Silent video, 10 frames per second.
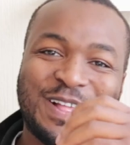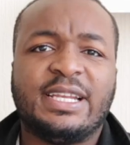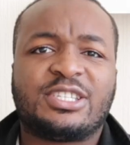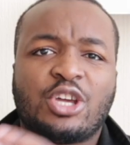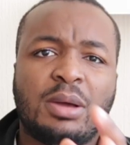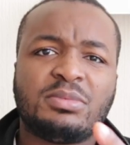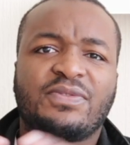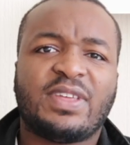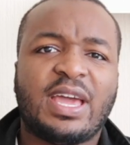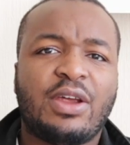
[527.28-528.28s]
In terms
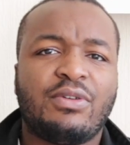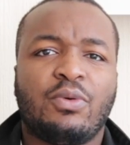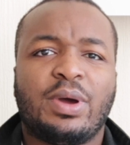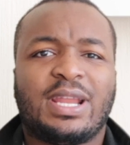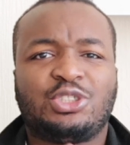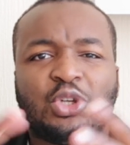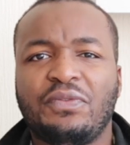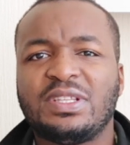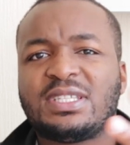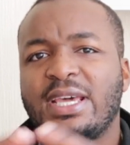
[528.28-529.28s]
of the area, when I
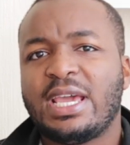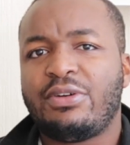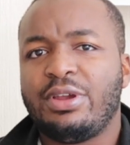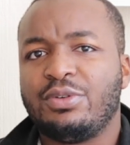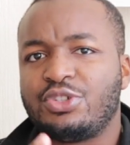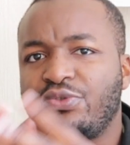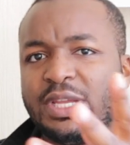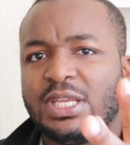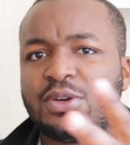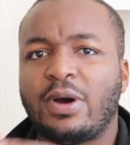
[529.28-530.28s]
drove into the area, it was
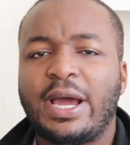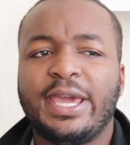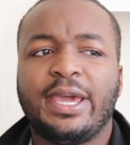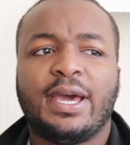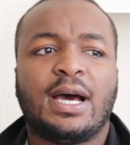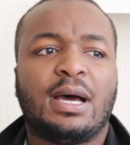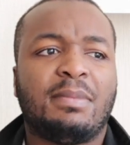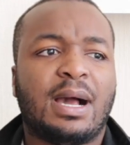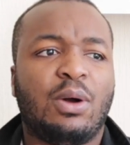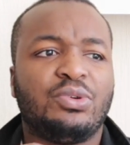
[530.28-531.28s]
really quiet.
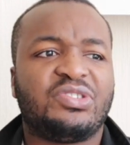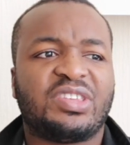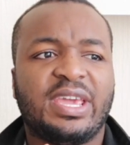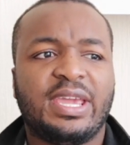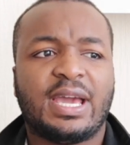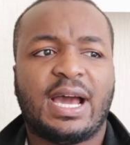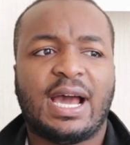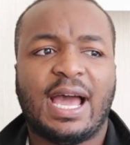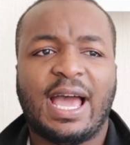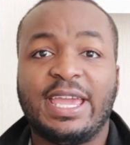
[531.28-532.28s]
I would say
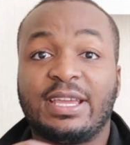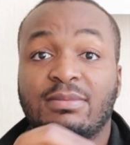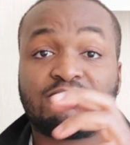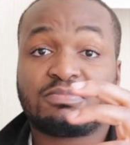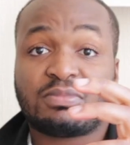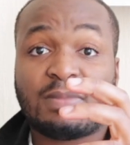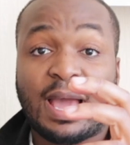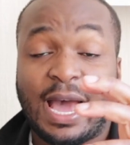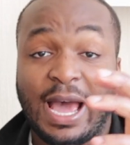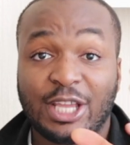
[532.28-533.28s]
I
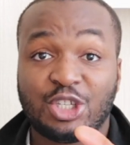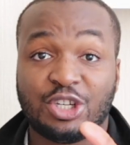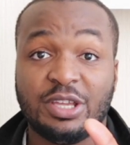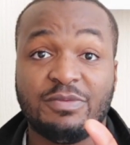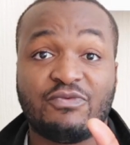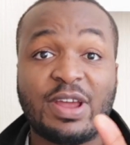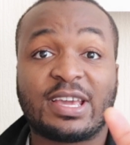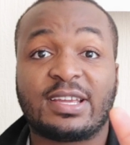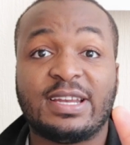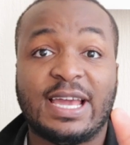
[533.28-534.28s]
actually
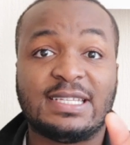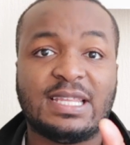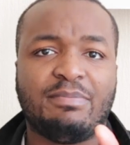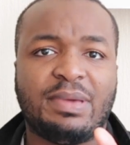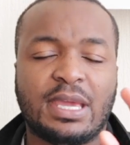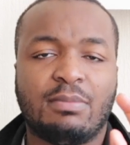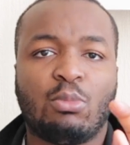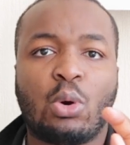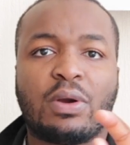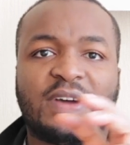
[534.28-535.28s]
recognized it being
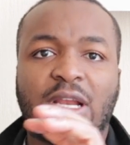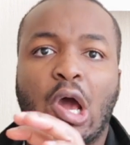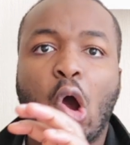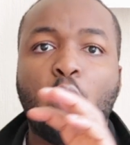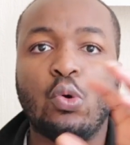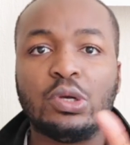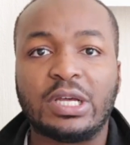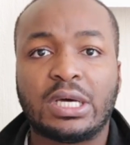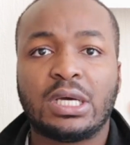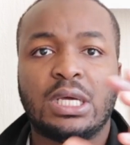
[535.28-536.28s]
more of an
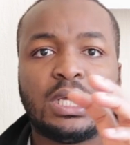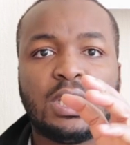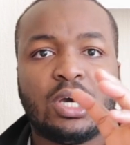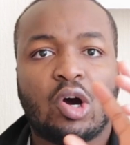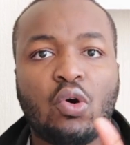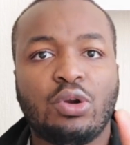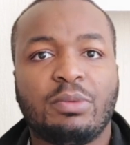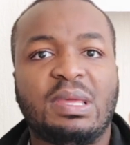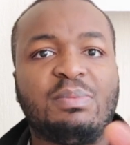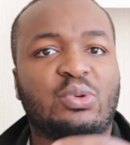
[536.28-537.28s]
older
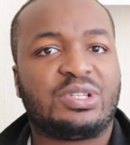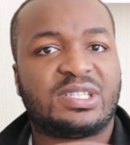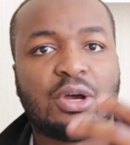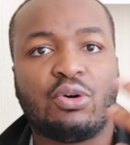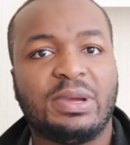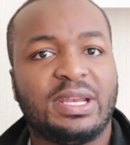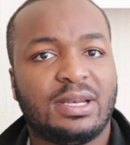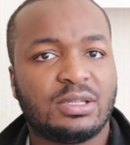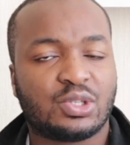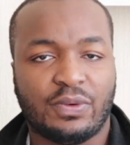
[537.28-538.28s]
people's settlement
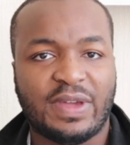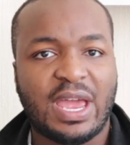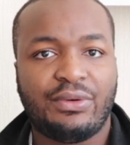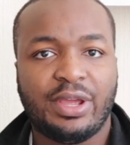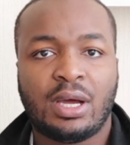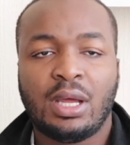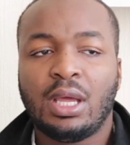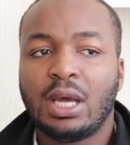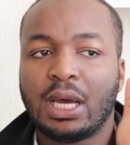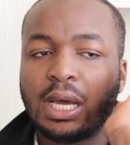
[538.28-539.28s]
sort of area,
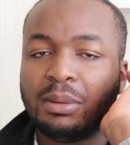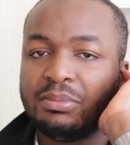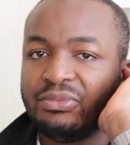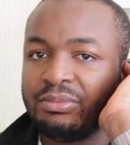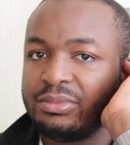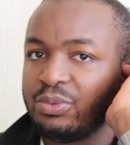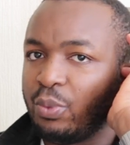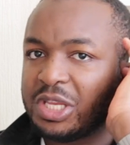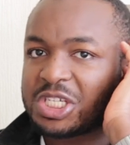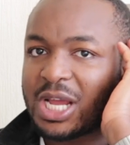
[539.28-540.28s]

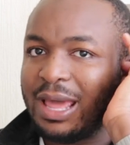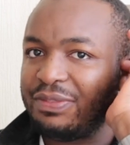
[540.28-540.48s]
which I